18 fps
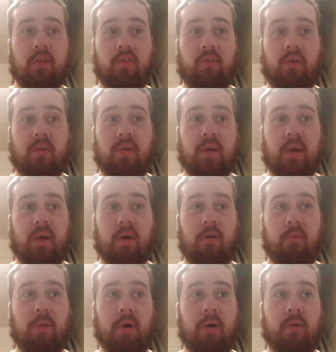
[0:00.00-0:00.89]
stressing
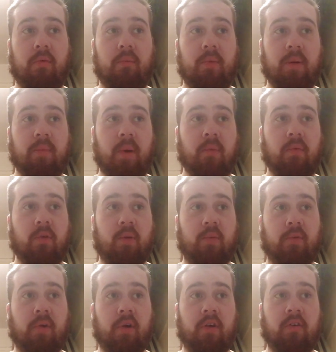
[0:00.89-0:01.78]
about my mum's
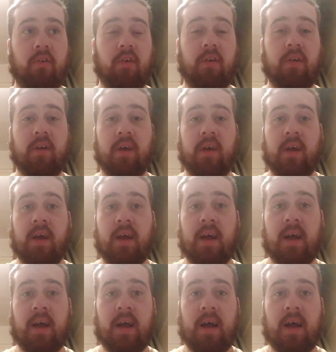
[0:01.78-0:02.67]
operation,
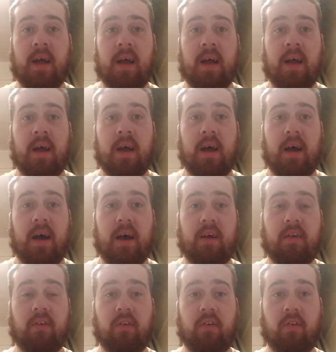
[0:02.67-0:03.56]

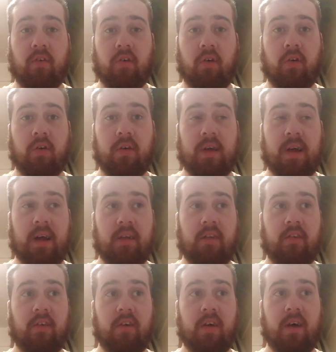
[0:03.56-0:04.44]
as she's got
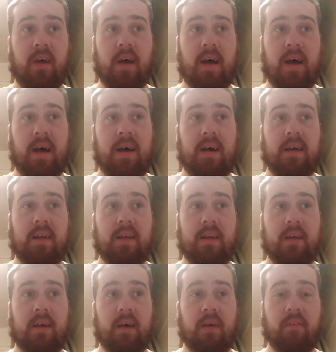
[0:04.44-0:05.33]
cancer. And
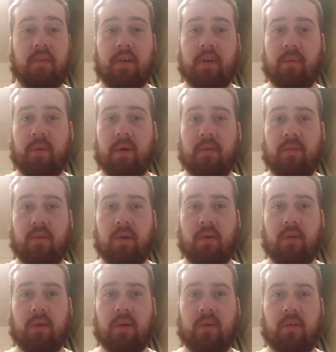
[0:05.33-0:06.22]
I think I might have
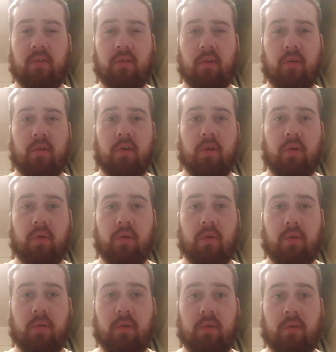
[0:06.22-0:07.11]
told you this, she's got two
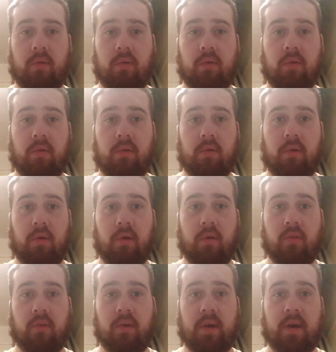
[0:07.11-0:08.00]

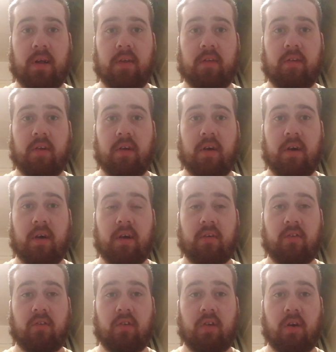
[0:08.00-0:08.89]
lots of cancer,
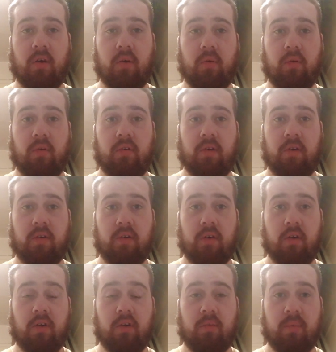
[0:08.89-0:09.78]
so she's
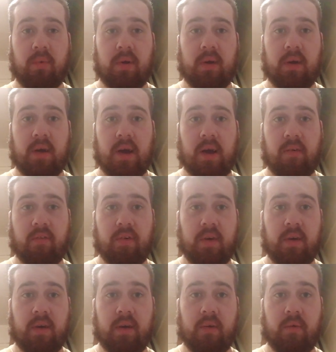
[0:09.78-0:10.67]
going to be
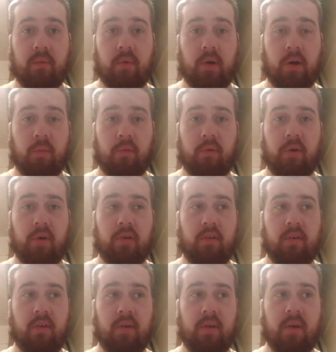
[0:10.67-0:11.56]
having one
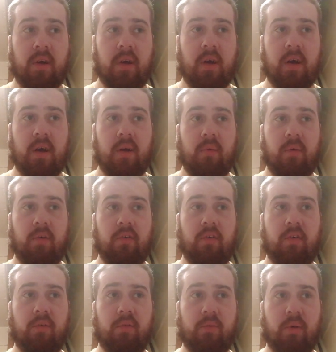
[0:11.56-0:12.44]
operation, which
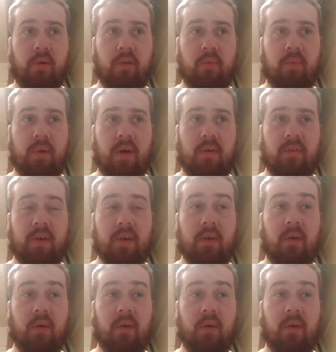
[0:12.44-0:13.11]
she was supposed to be having